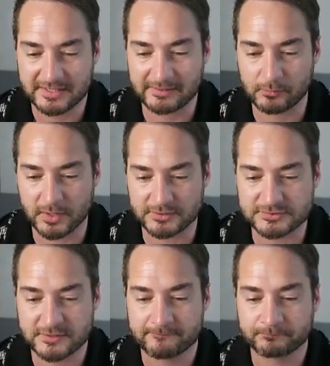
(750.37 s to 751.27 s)
It
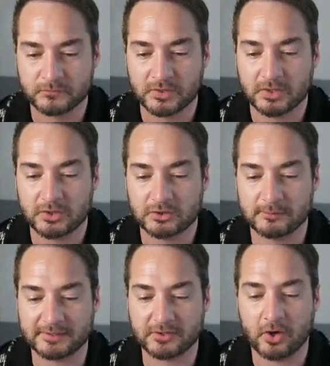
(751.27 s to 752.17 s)
was,
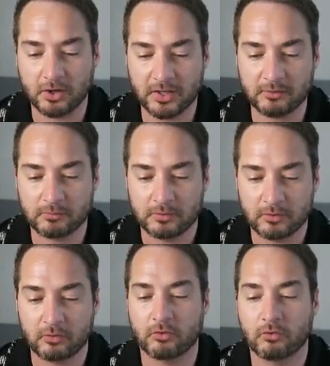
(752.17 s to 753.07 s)
you had a holo
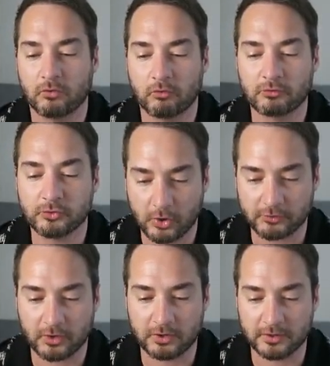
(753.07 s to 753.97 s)
or a
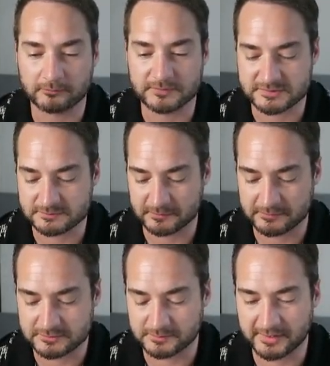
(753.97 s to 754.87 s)
non-holo. This is
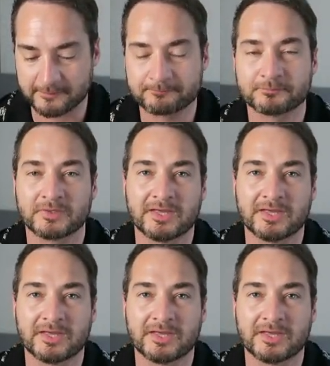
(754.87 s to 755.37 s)
Spiritomb again.